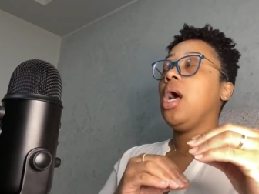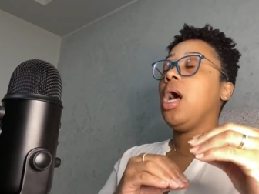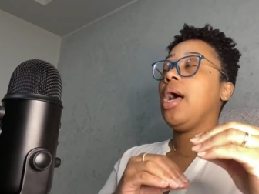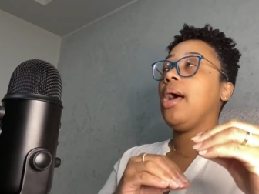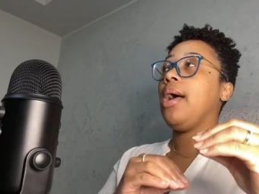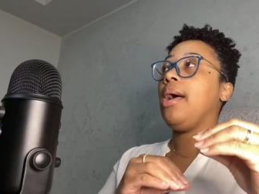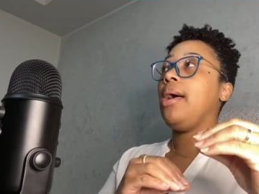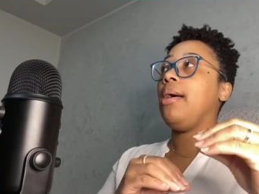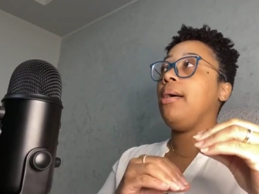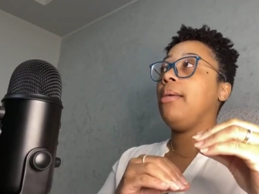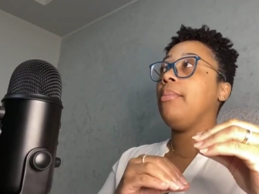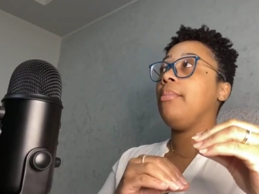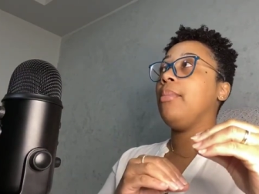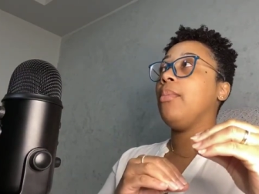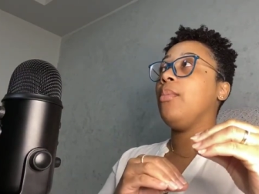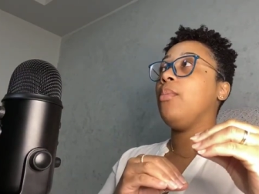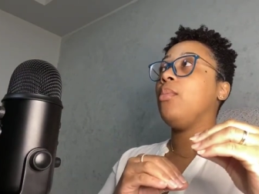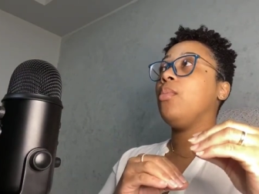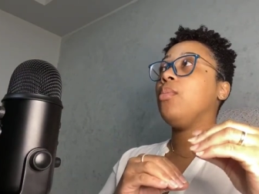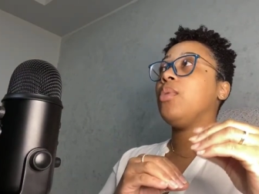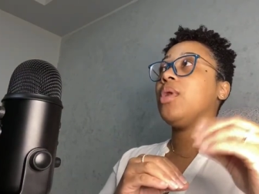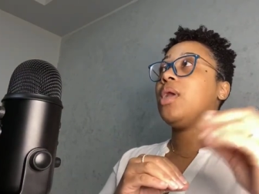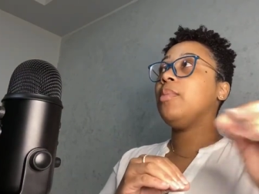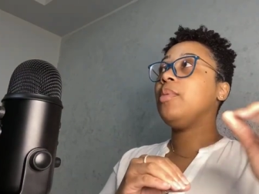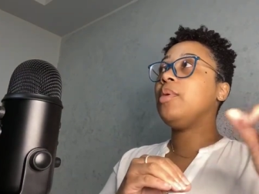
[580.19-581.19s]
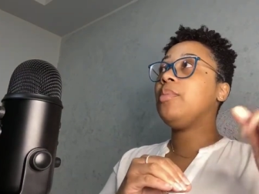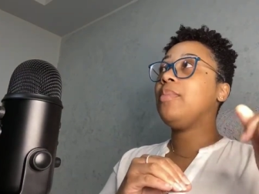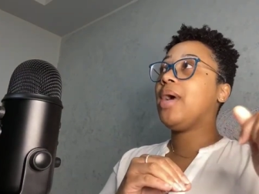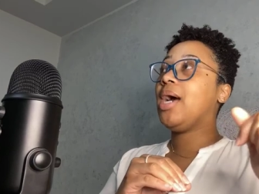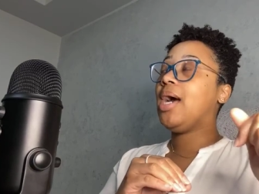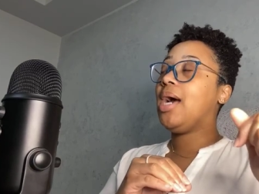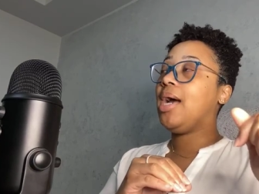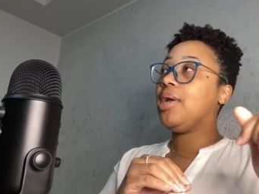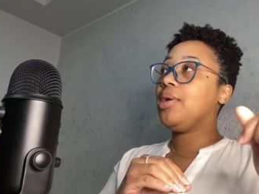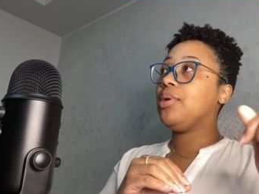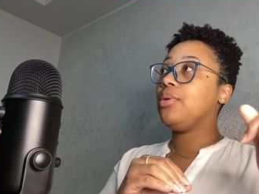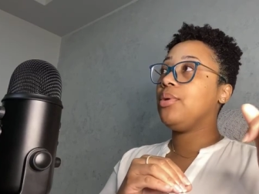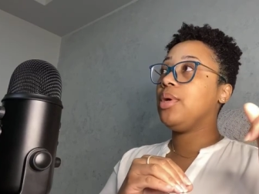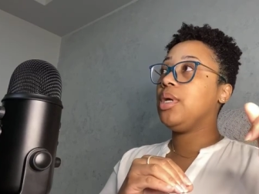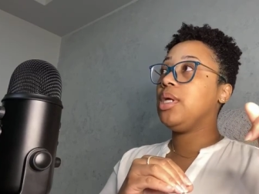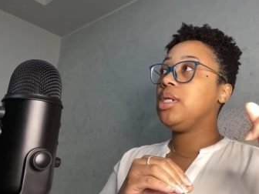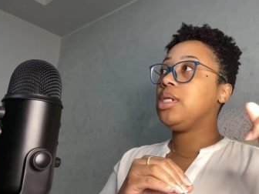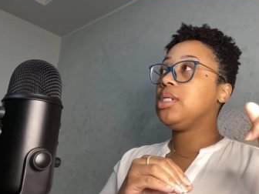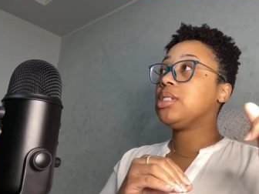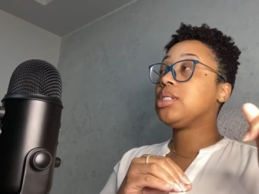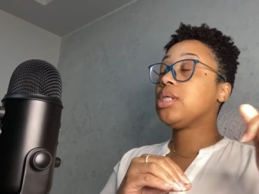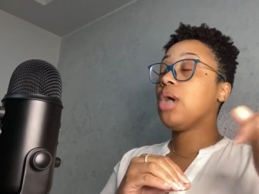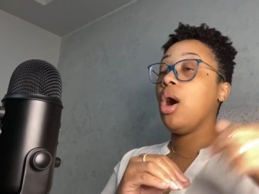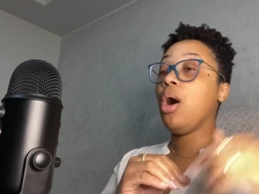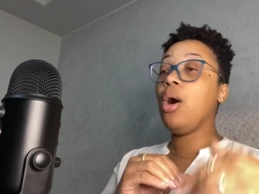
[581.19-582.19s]
um, when I mean by higher end,
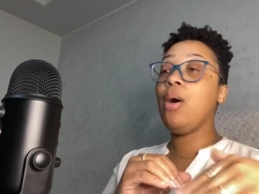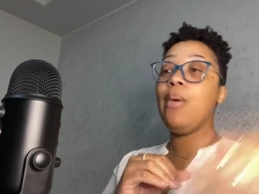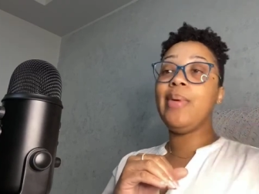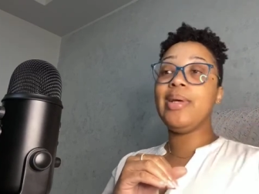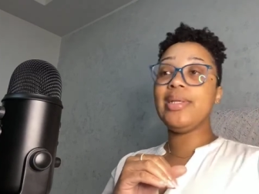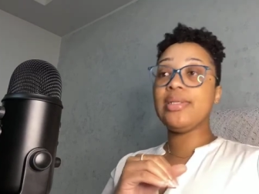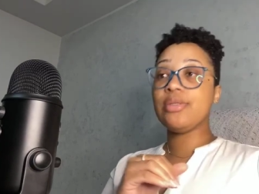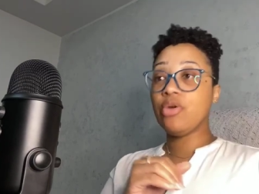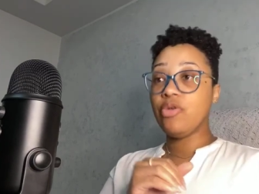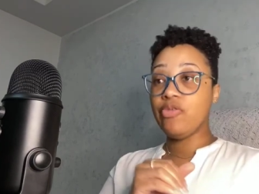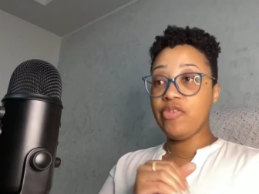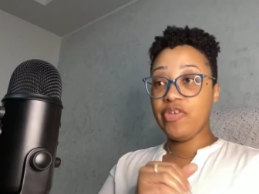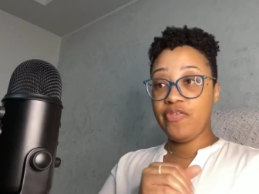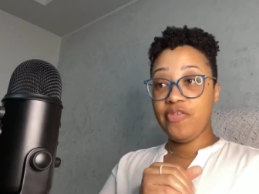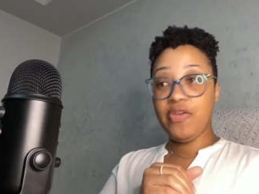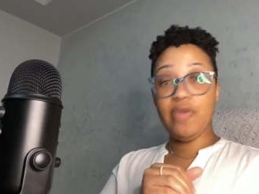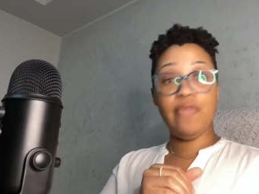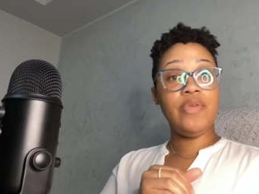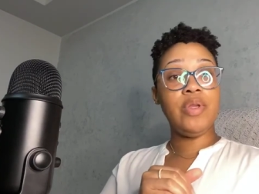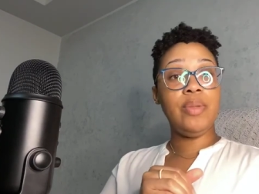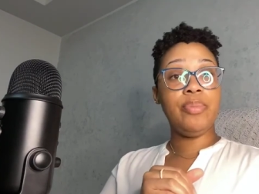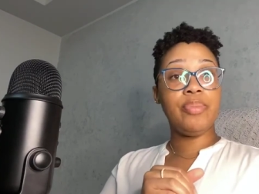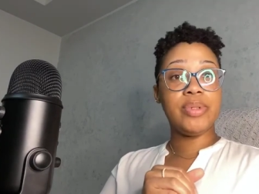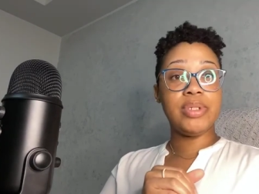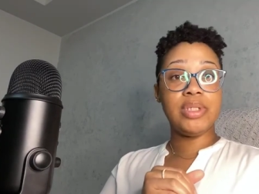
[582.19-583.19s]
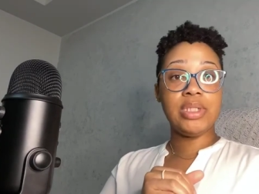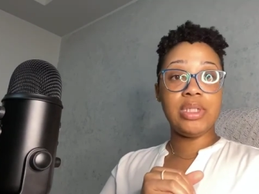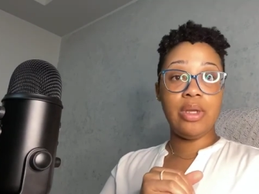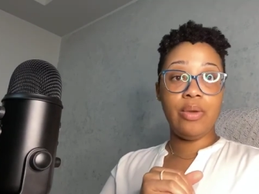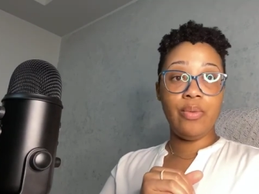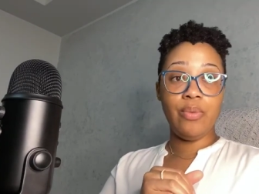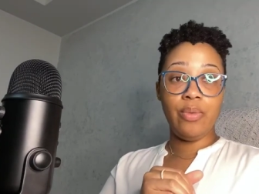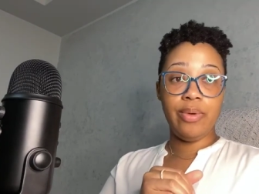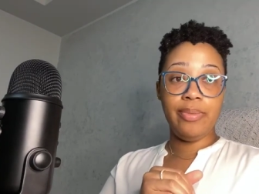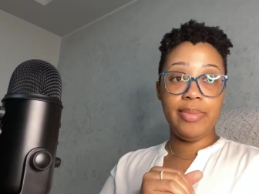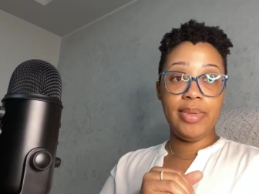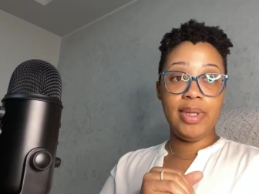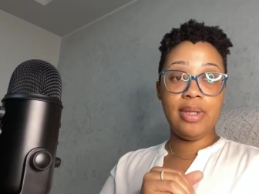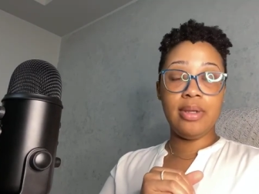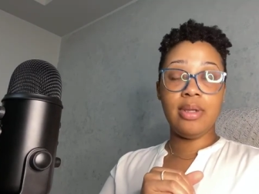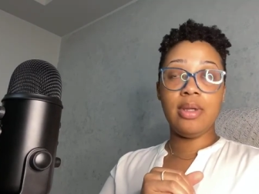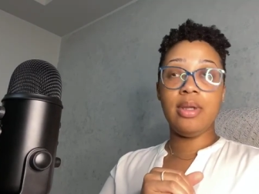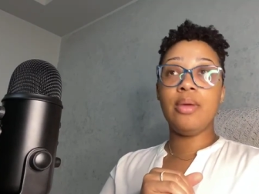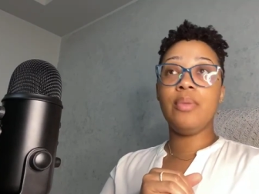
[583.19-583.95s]
it's always over 50% women,